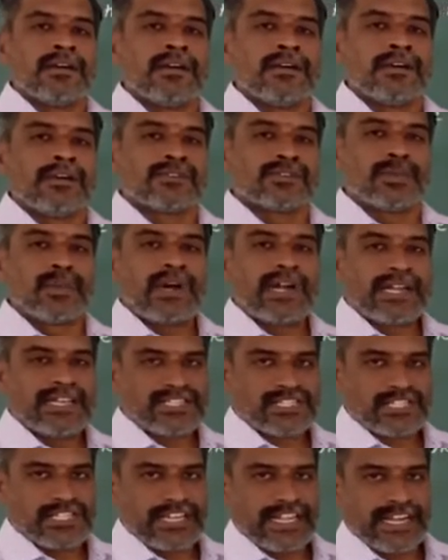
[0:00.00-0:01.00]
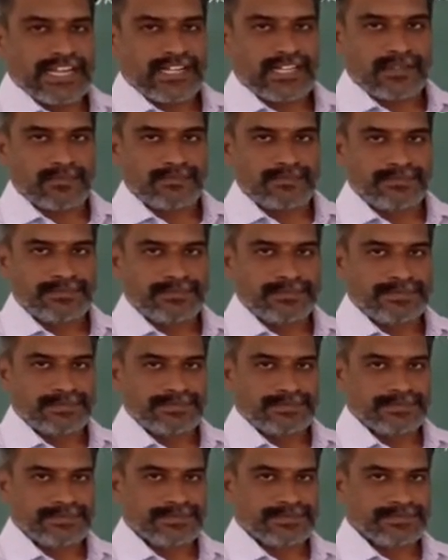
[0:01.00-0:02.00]
smallest data.
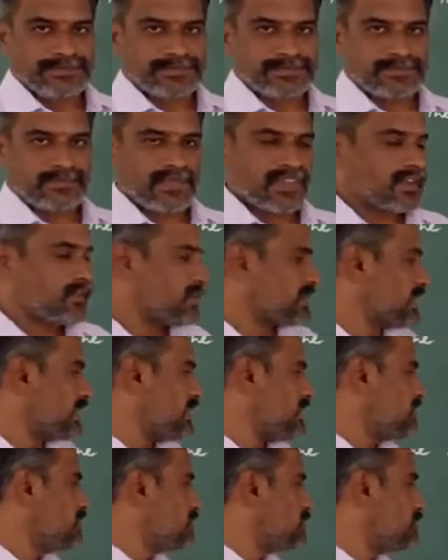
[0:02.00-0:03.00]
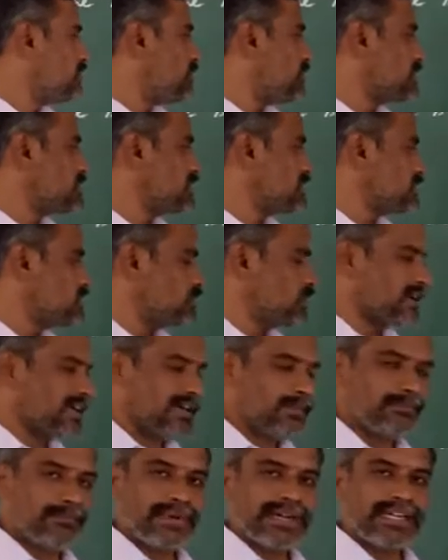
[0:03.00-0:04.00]
Okay. Further to
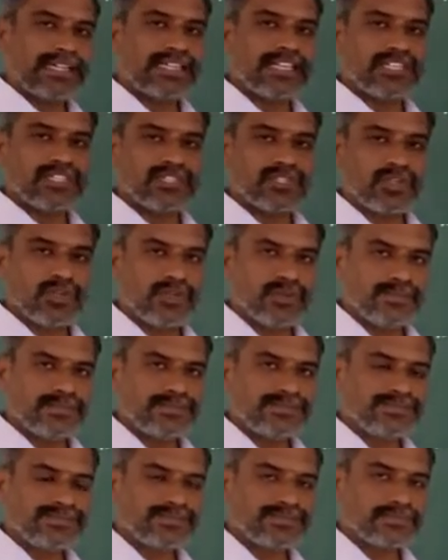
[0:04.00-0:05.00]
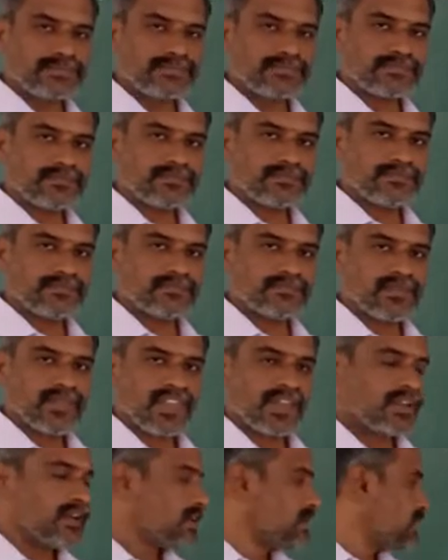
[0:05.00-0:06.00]
compare these two,
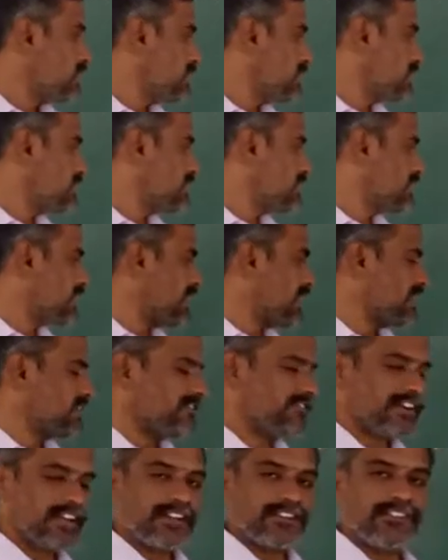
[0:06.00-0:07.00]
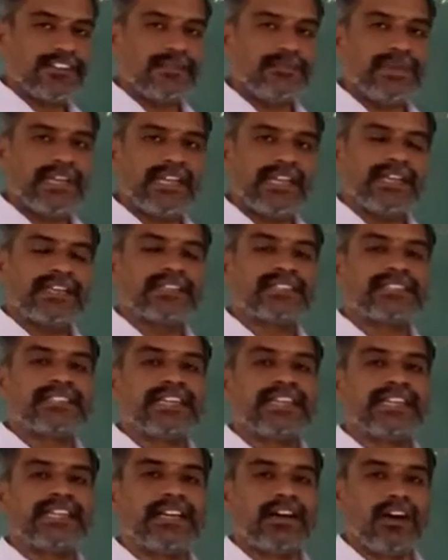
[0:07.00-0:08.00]
here the carry flag will be
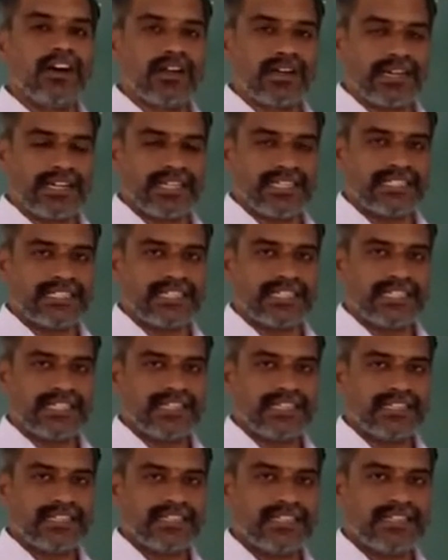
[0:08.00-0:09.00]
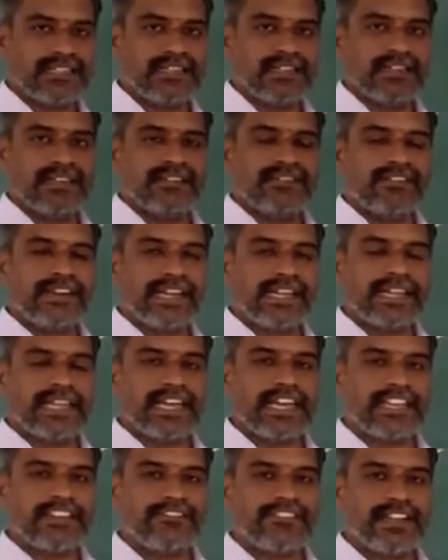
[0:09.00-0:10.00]
set or reset. When
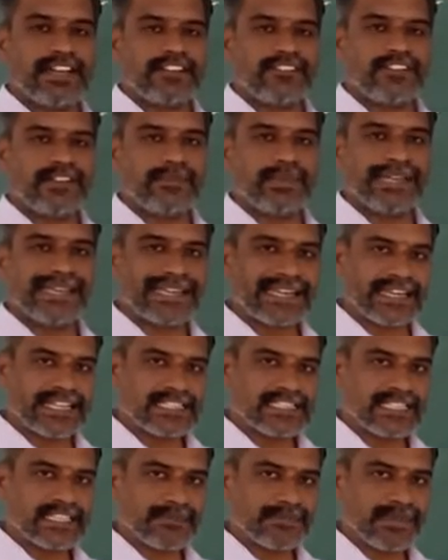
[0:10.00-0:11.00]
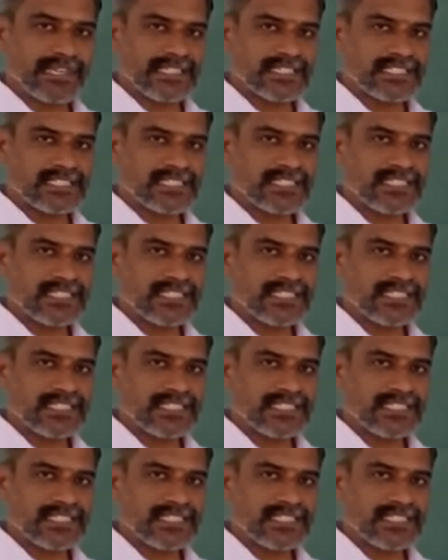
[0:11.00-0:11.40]
carry flag will be reset means